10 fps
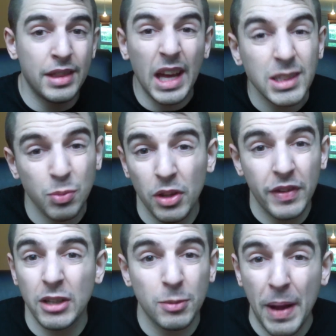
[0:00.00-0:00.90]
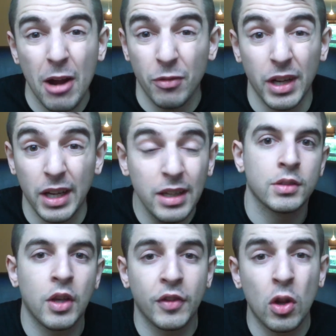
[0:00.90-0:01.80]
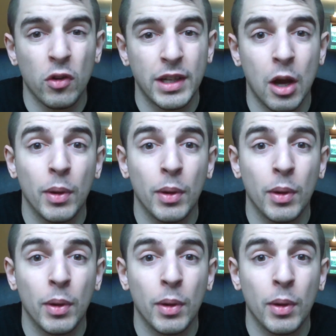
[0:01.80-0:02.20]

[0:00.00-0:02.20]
And that's what the video's about, really. So if you don't already know,